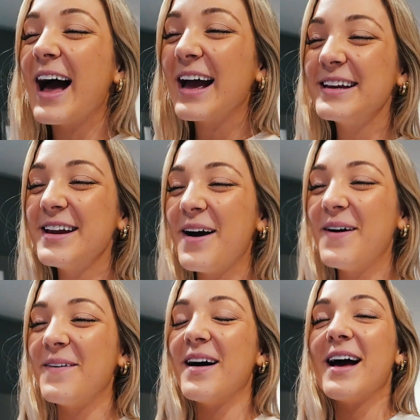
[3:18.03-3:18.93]
I
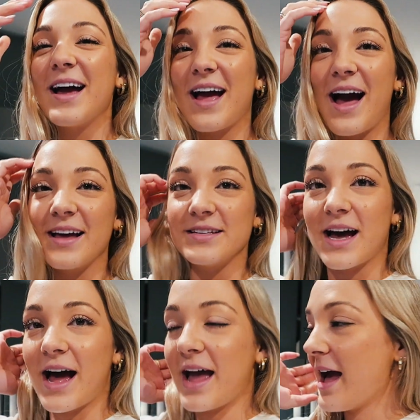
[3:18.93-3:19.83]
know. Guys,
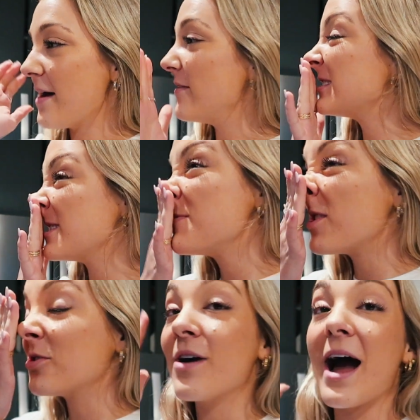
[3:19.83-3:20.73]
I have a
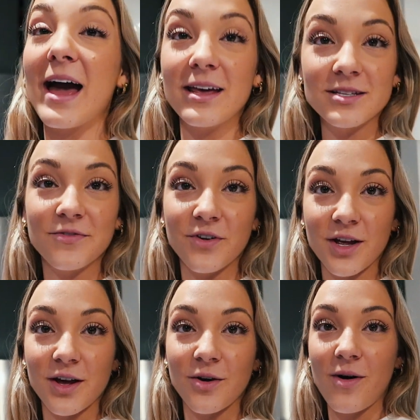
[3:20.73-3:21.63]
surprise for
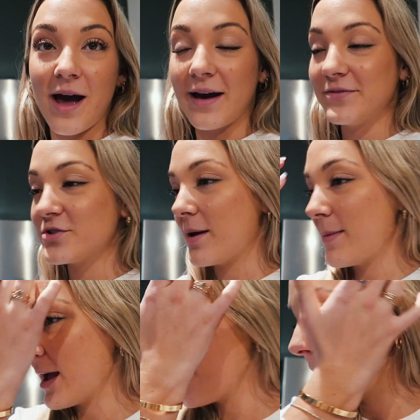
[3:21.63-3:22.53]
you after I
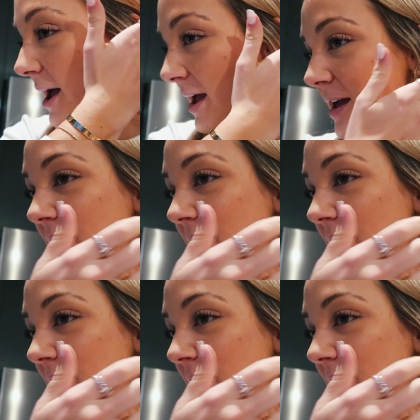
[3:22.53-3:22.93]
make my